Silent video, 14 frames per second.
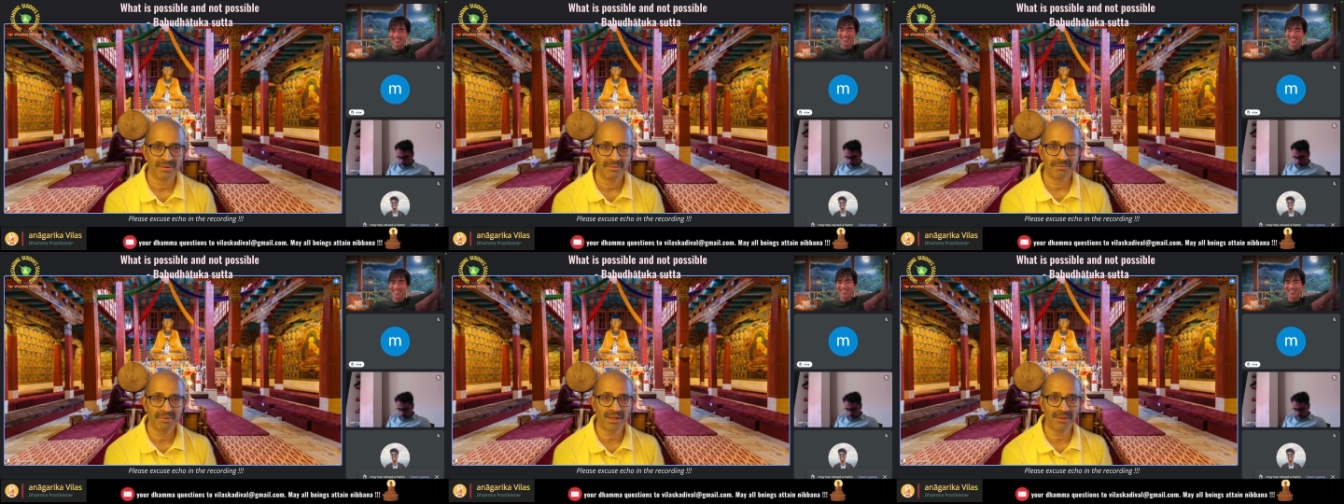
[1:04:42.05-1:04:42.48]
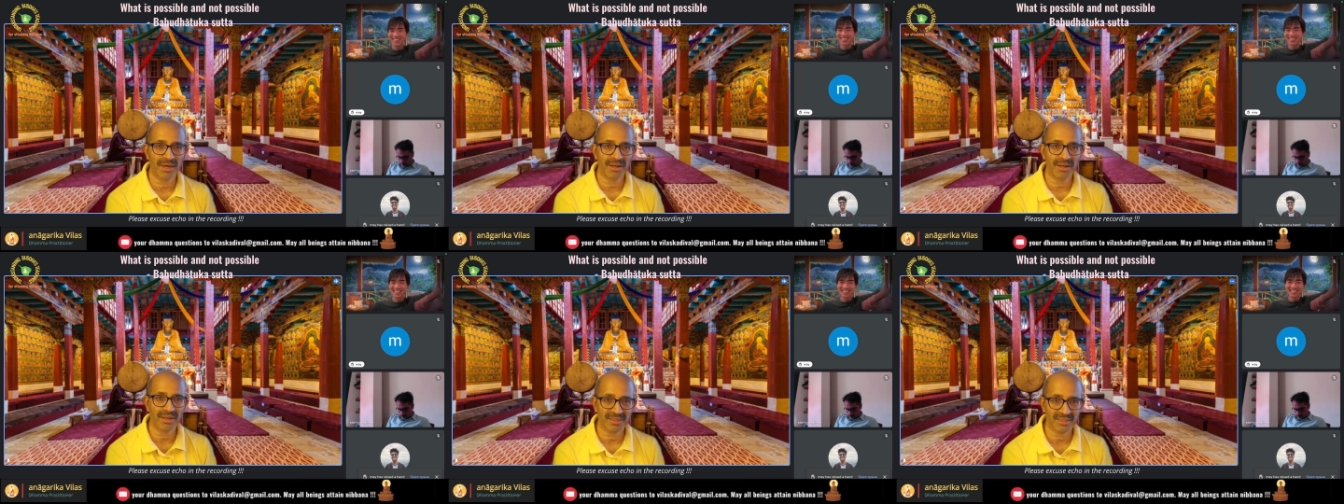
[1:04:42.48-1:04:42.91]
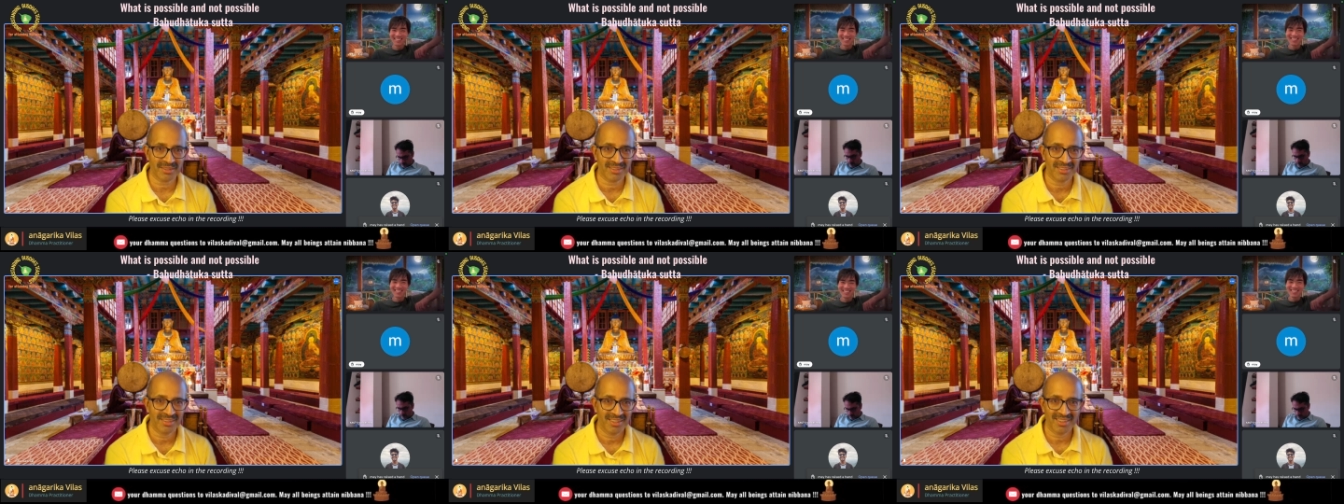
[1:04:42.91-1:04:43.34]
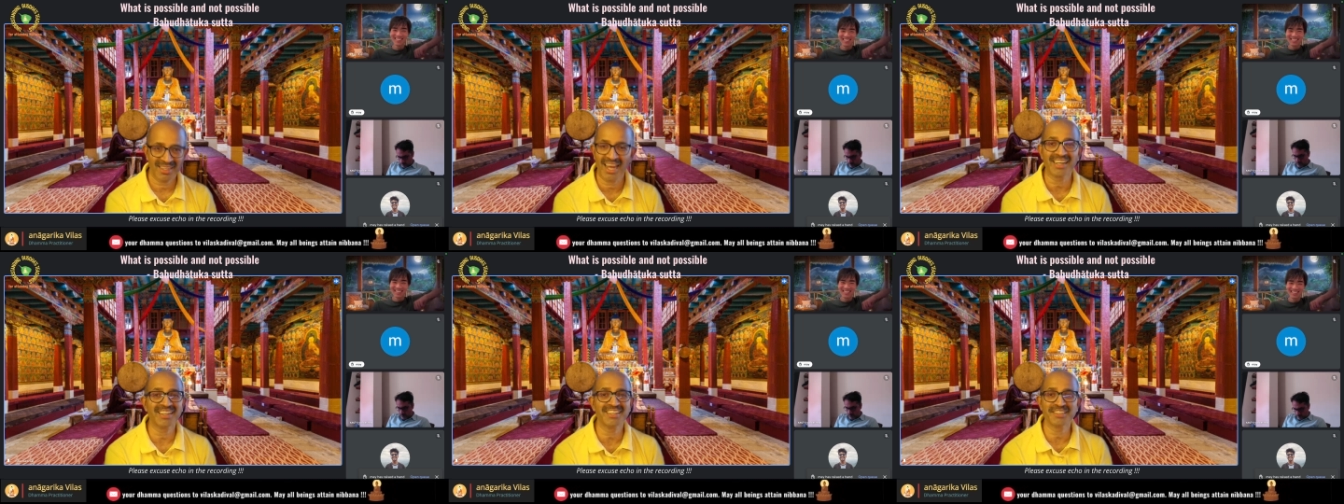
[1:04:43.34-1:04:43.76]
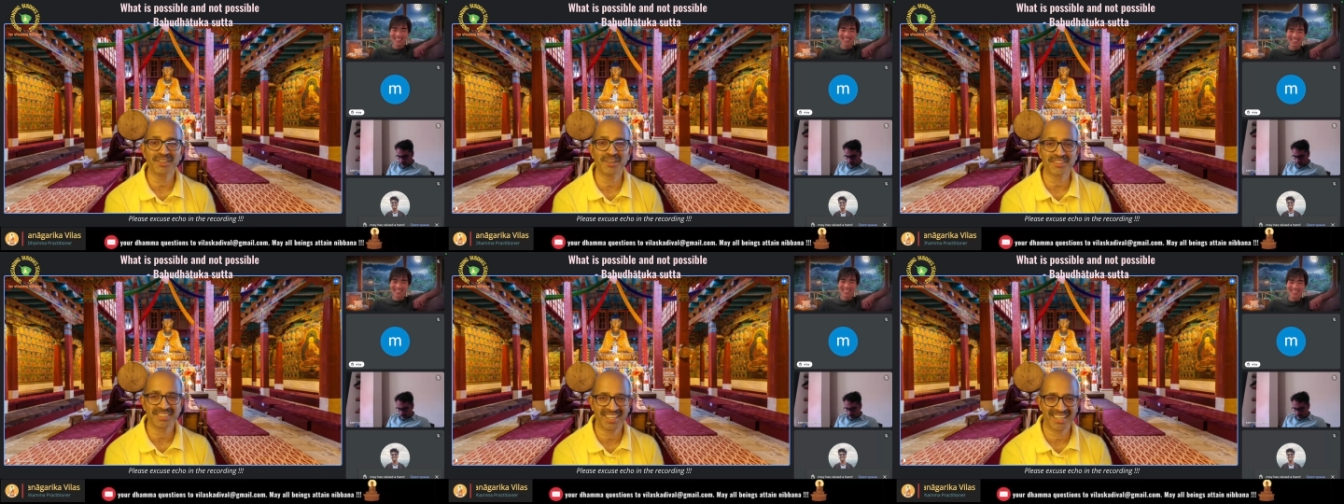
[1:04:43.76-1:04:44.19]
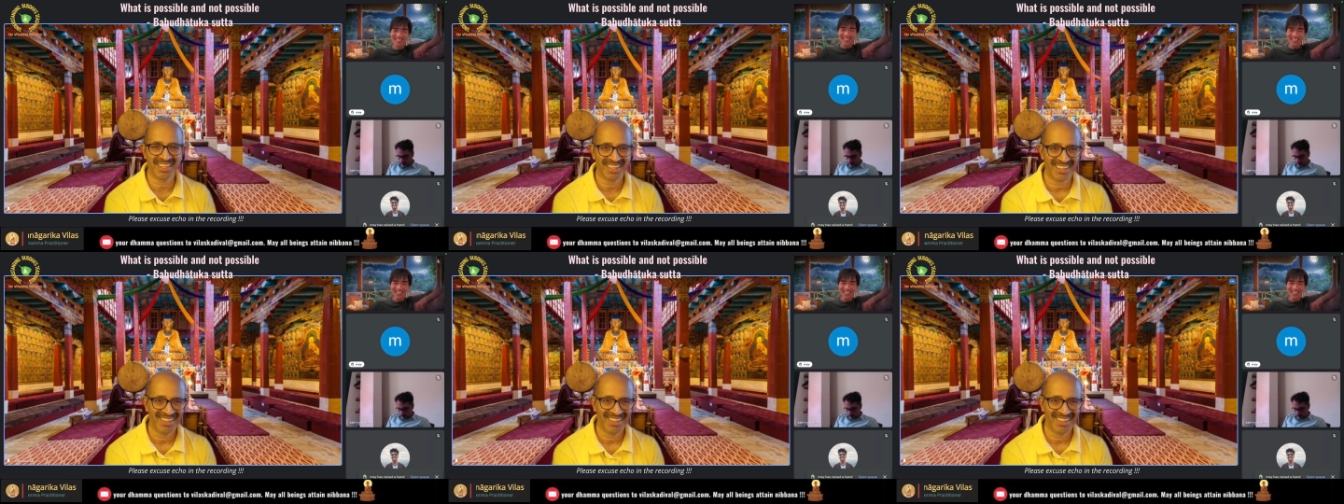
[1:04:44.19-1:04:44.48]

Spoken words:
become arahats. That he's not saying.